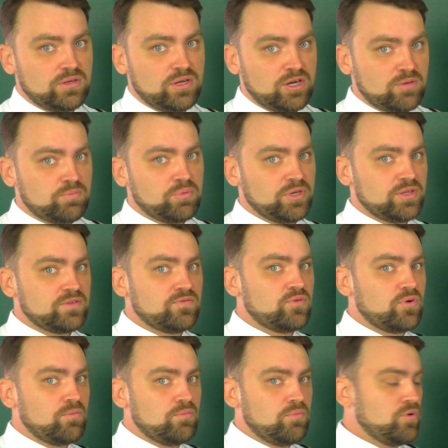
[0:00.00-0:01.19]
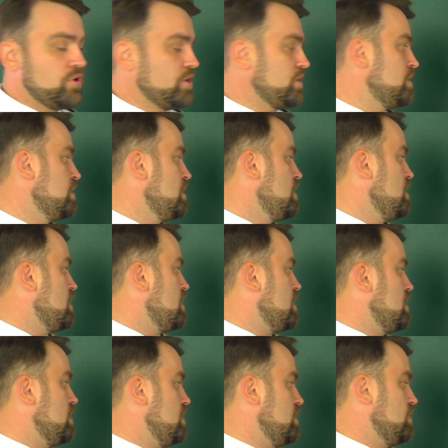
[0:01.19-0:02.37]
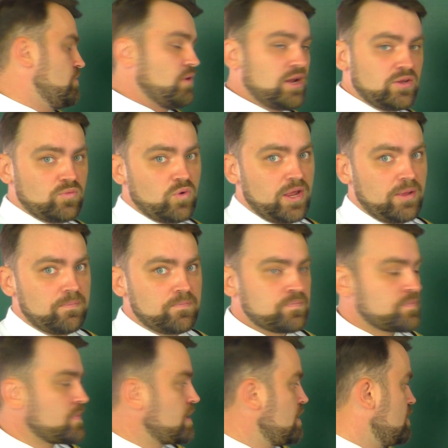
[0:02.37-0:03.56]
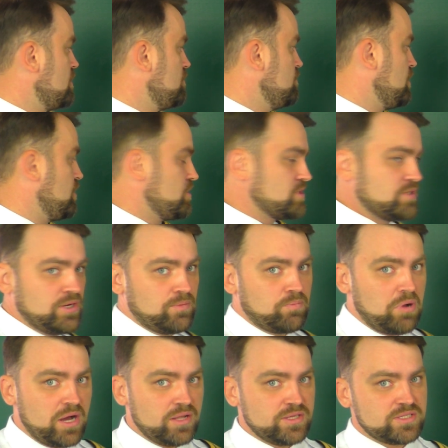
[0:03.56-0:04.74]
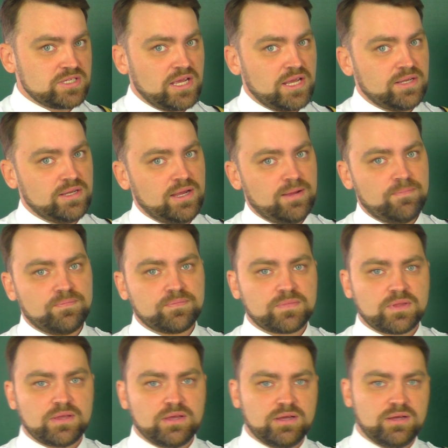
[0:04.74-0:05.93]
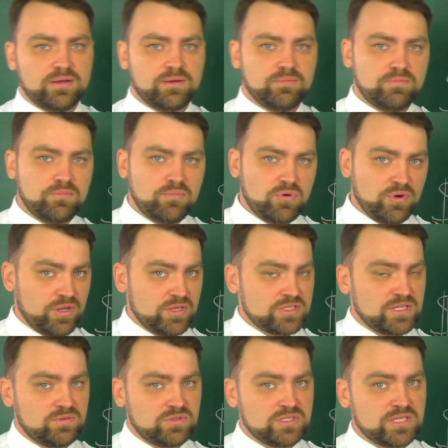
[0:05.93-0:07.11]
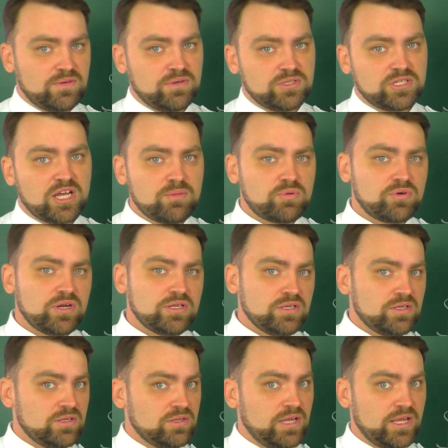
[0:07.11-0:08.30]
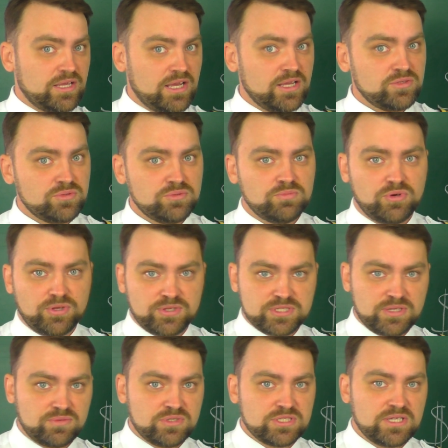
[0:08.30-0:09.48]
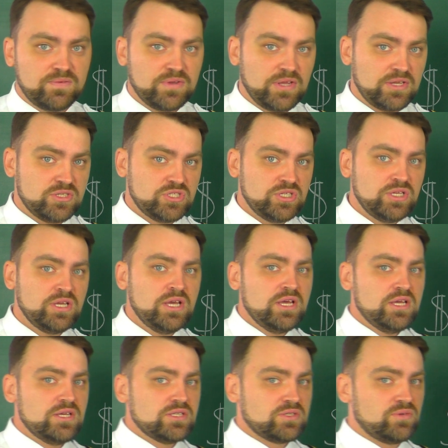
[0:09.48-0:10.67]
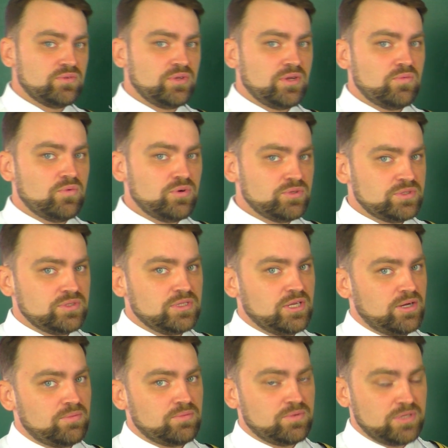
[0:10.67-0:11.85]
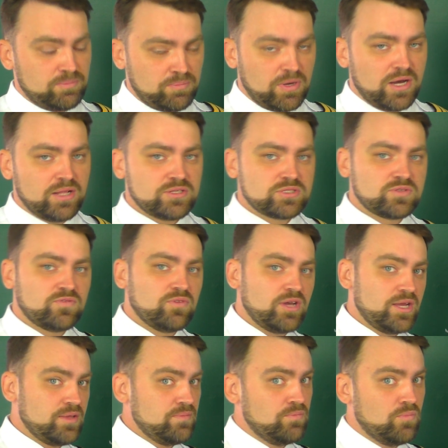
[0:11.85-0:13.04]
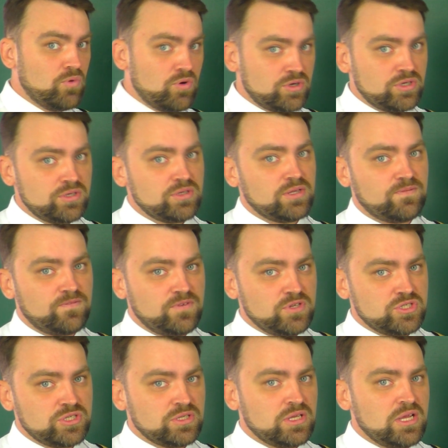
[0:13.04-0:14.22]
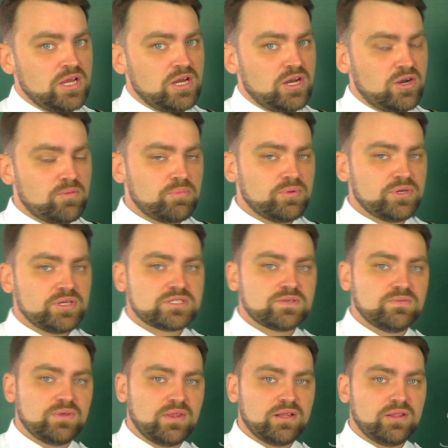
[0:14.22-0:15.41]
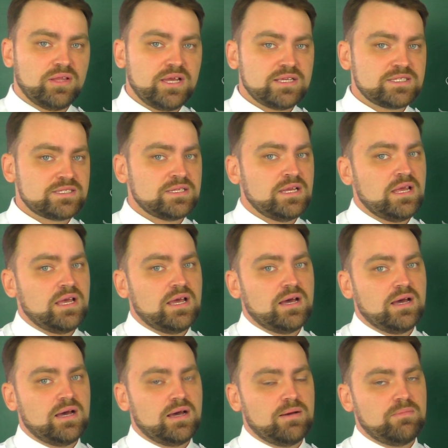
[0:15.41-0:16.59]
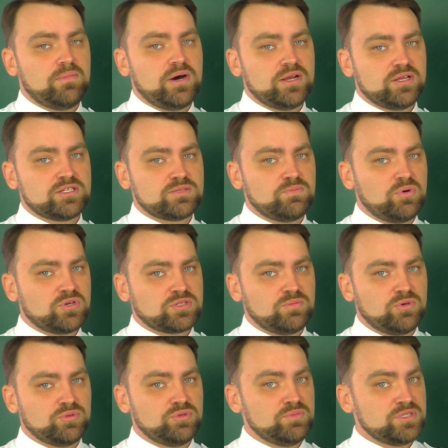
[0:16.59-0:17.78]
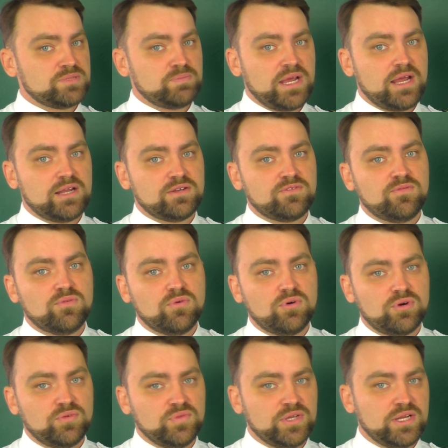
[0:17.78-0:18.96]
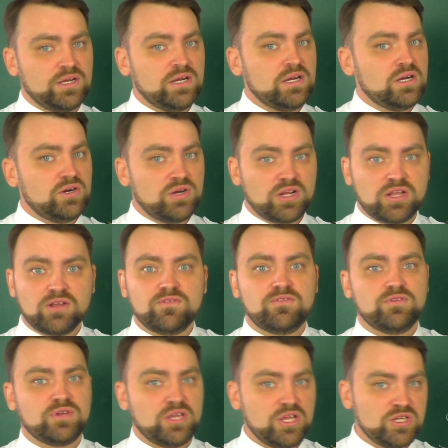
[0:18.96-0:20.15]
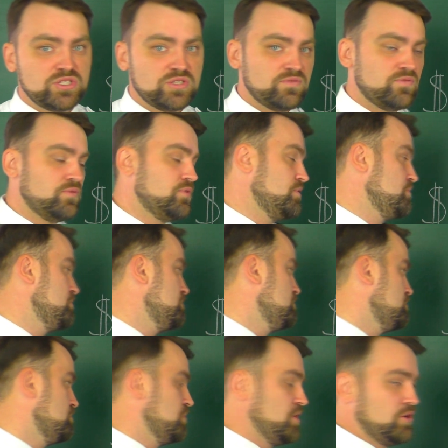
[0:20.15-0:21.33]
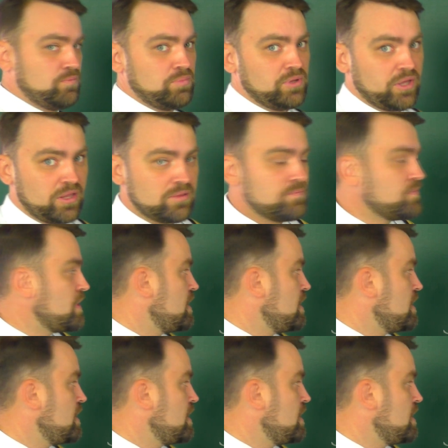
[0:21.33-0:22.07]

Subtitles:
airplane from Boeing right away because their pilots had the Boeing 737 type rating like I do, Boeing 737NG, so they want their pilots to fly modern efficient airplanes with the less money as possible to spend for their requalification for better plane.